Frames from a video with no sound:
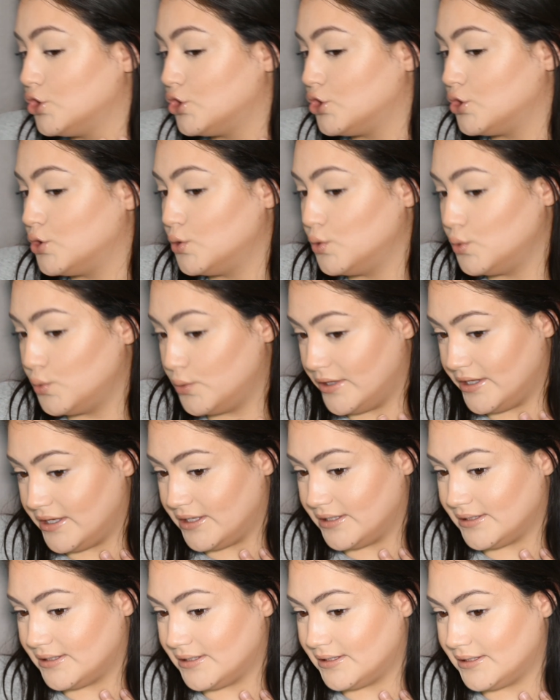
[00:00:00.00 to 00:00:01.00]
to
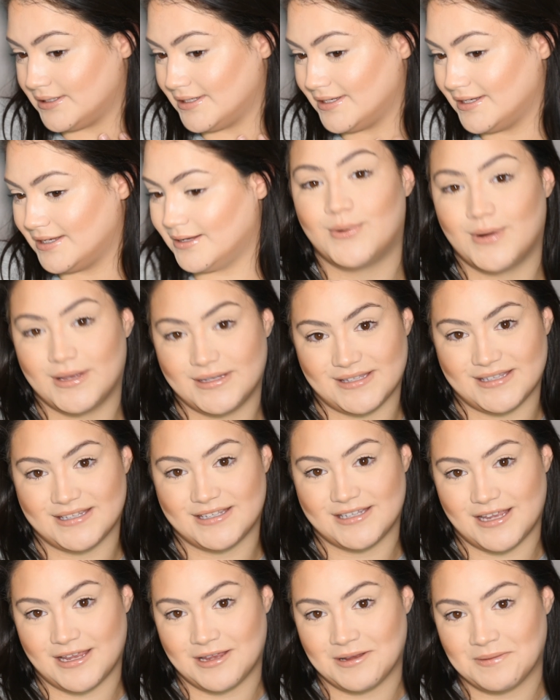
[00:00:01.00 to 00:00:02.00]
this
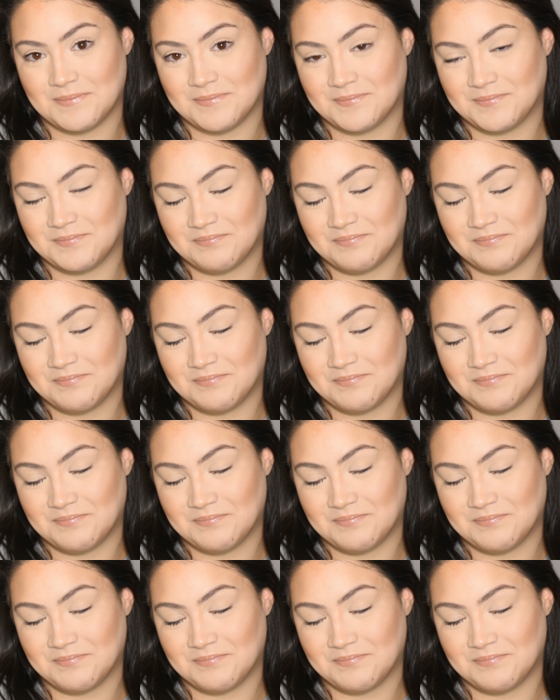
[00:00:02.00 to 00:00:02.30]
present day.